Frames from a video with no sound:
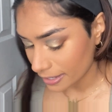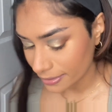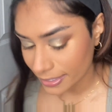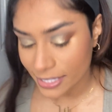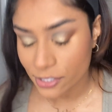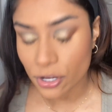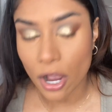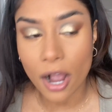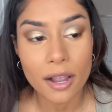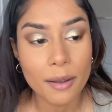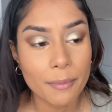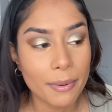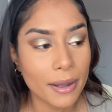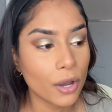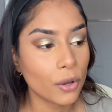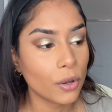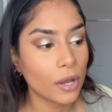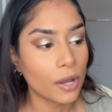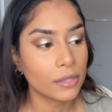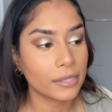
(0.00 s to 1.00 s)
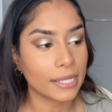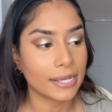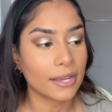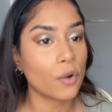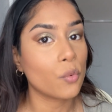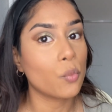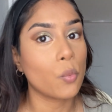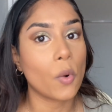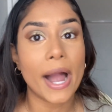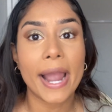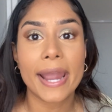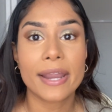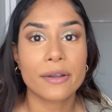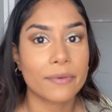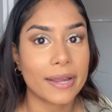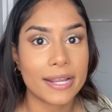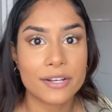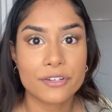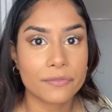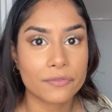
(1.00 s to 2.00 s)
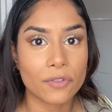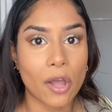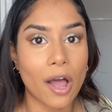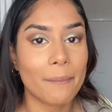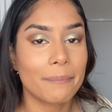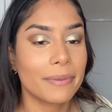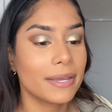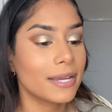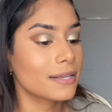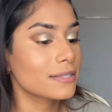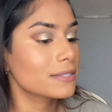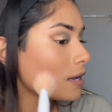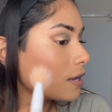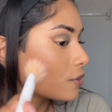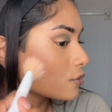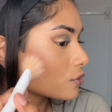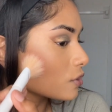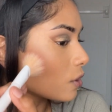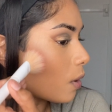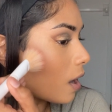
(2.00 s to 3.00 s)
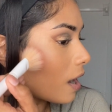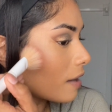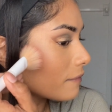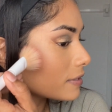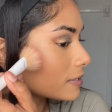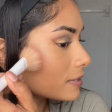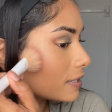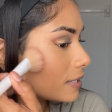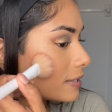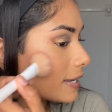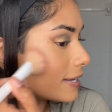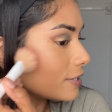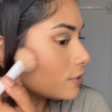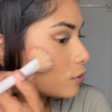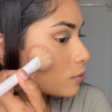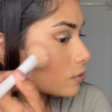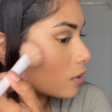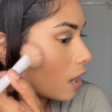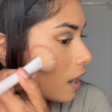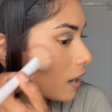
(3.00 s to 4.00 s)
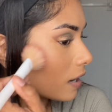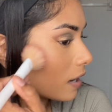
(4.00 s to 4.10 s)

they talk about like a wide range of topics. So obviously they do talk